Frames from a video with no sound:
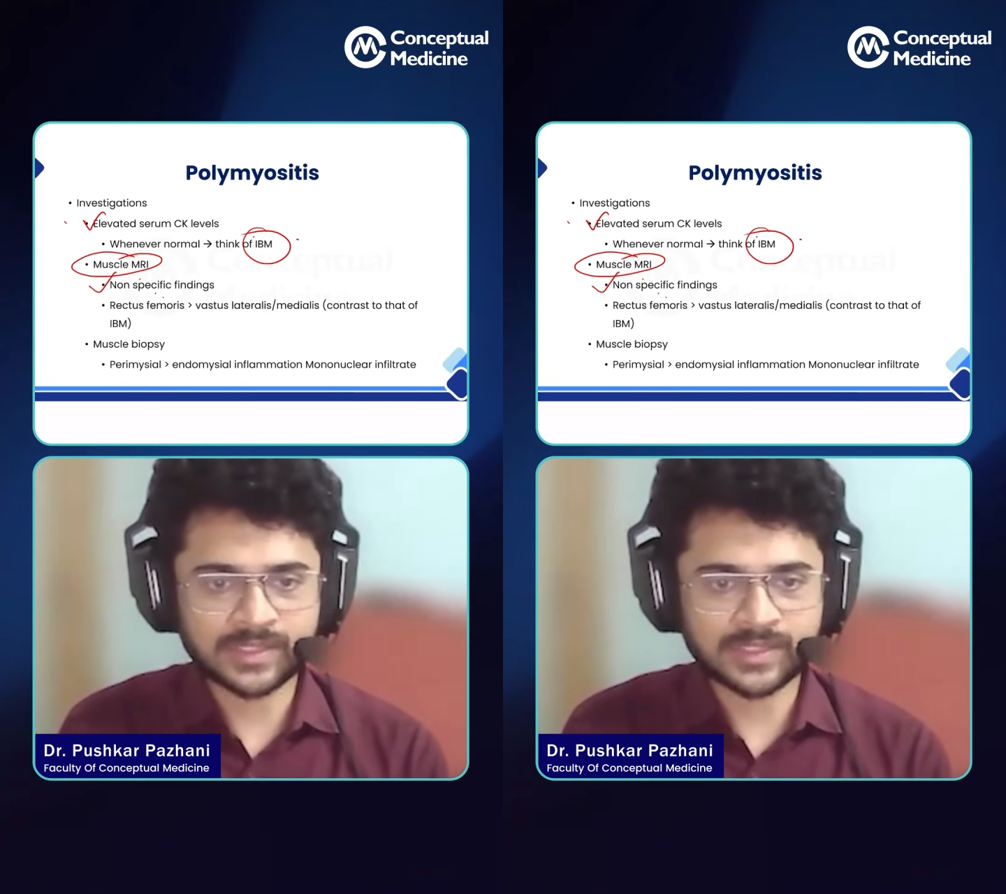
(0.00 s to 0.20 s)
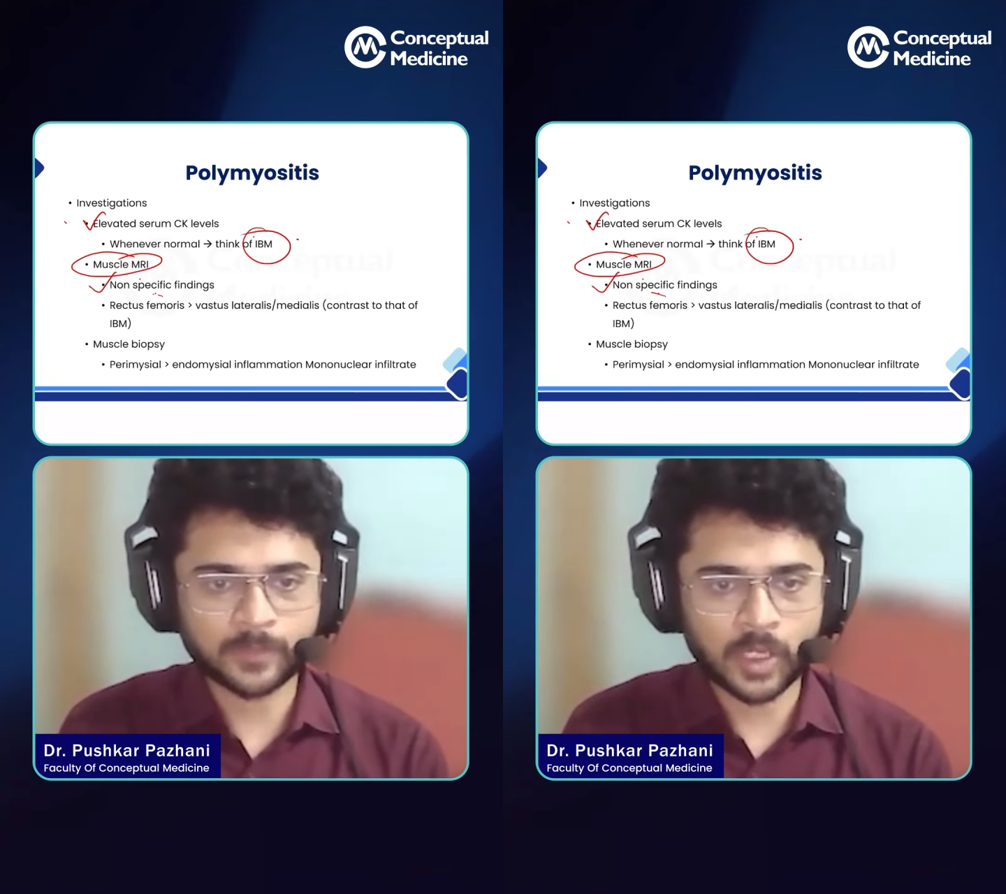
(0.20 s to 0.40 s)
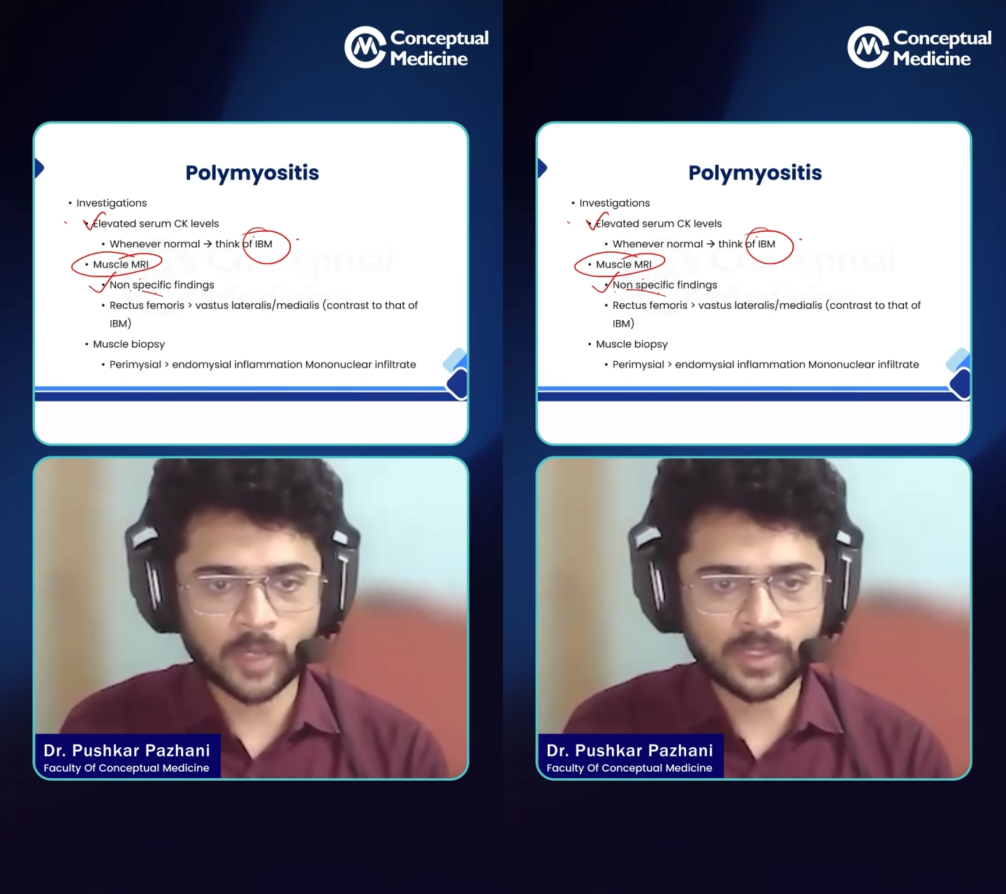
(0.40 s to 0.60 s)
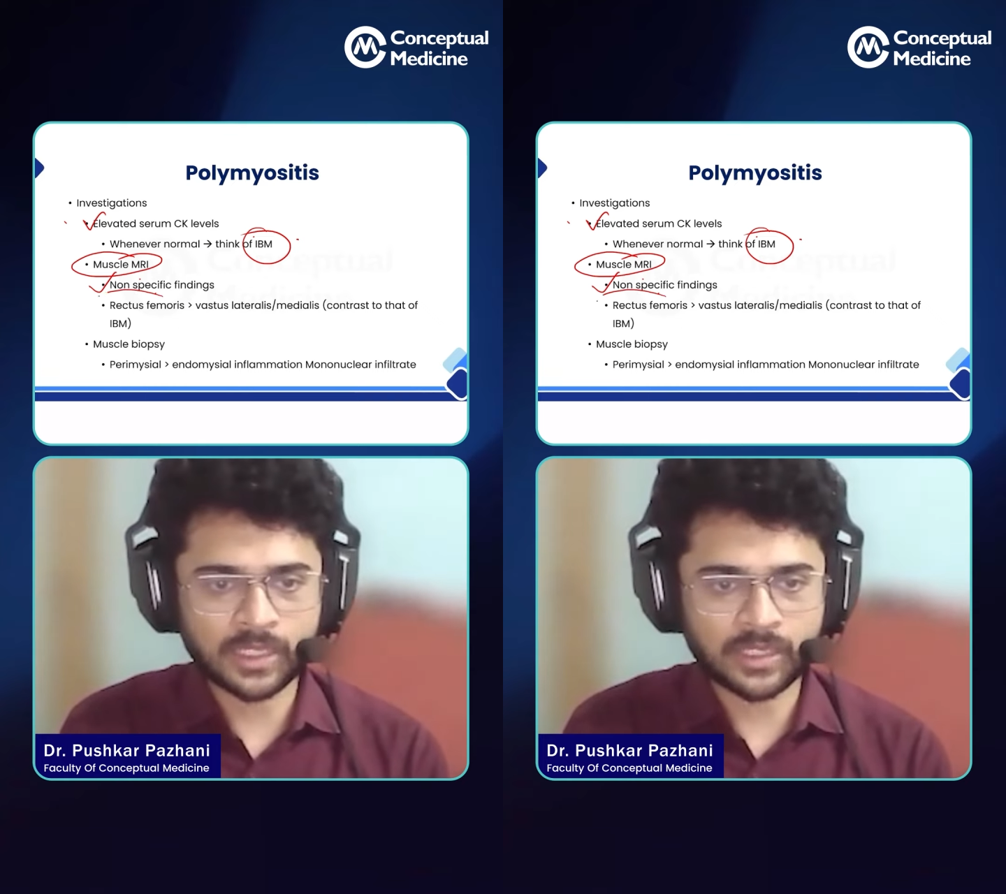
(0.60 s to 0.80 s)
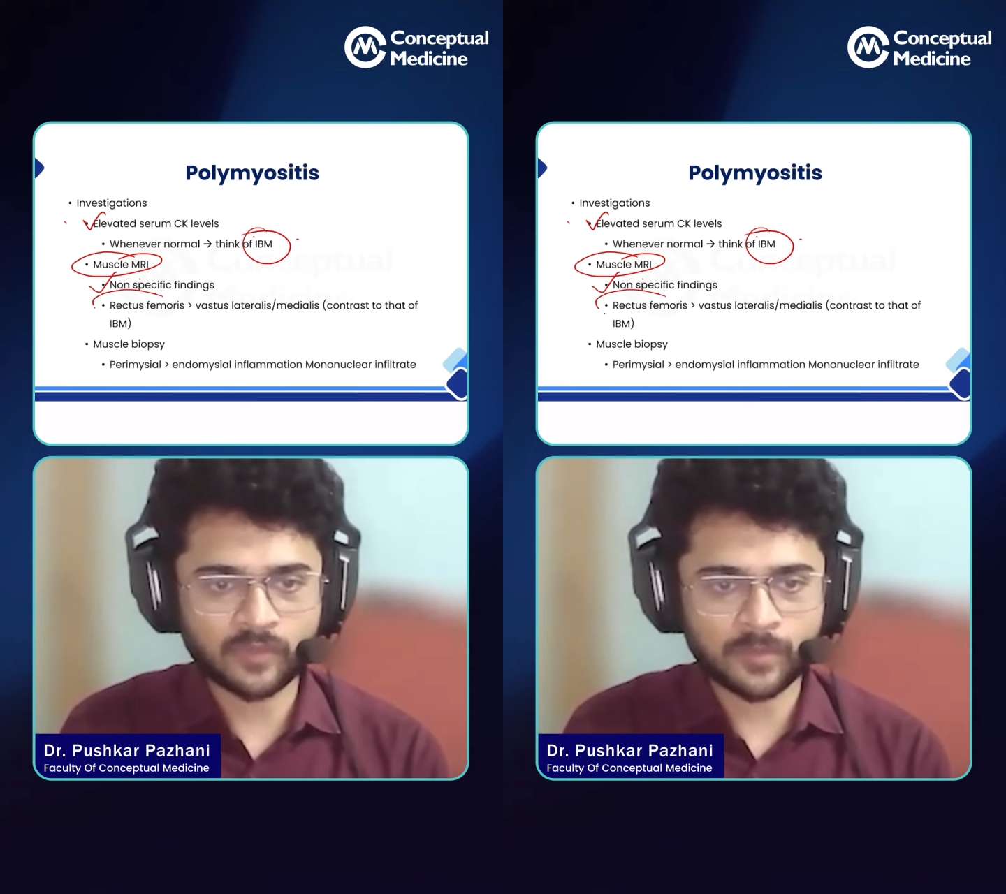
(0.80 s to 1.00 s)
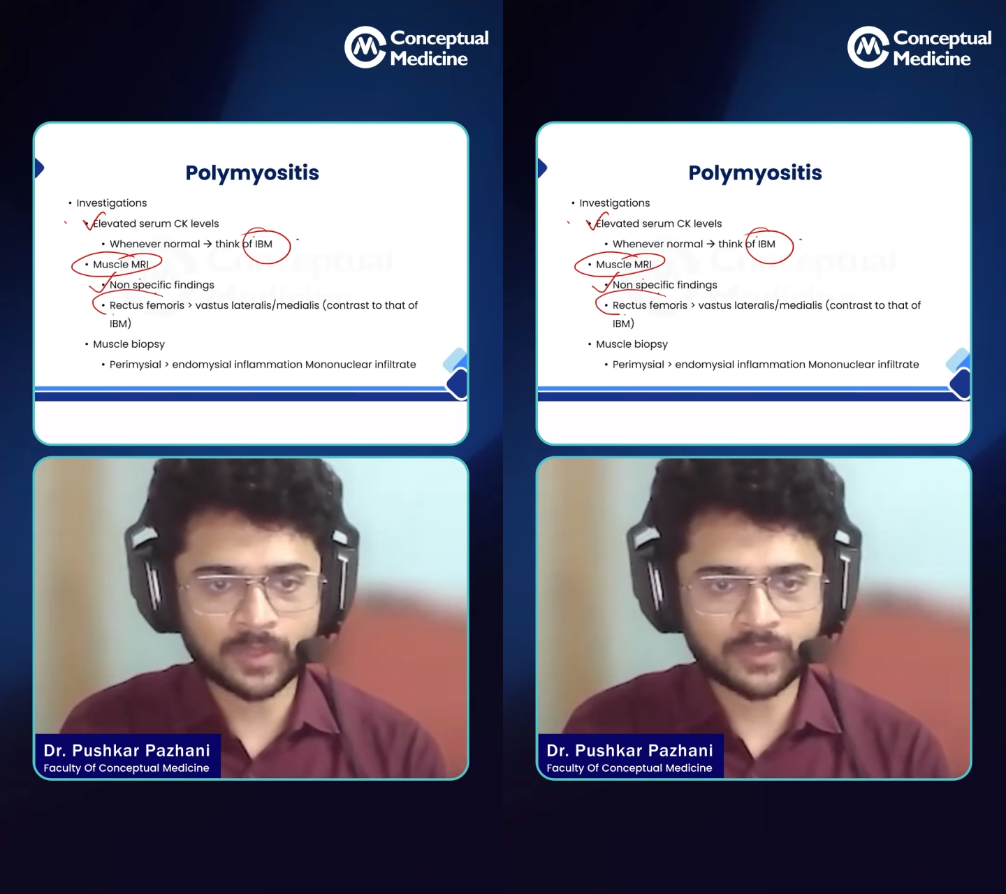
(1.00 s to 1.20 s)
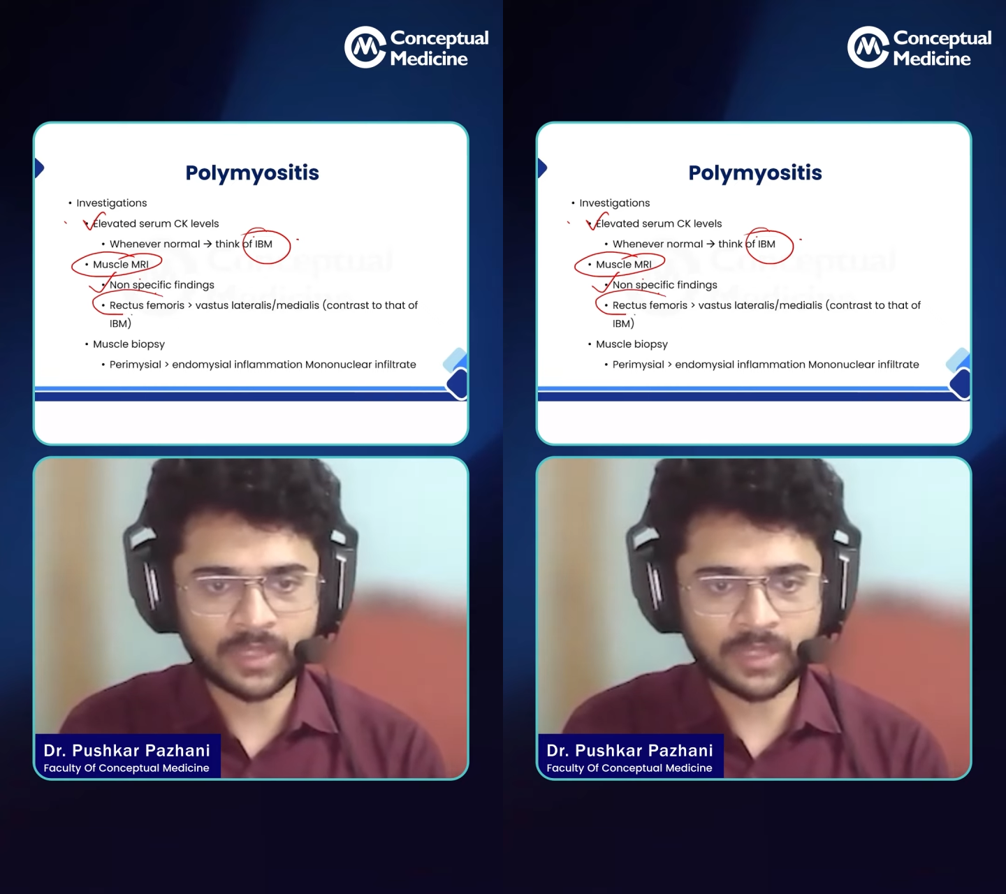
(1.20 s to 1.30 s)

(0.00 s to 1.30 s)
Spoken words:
there is predominant involvement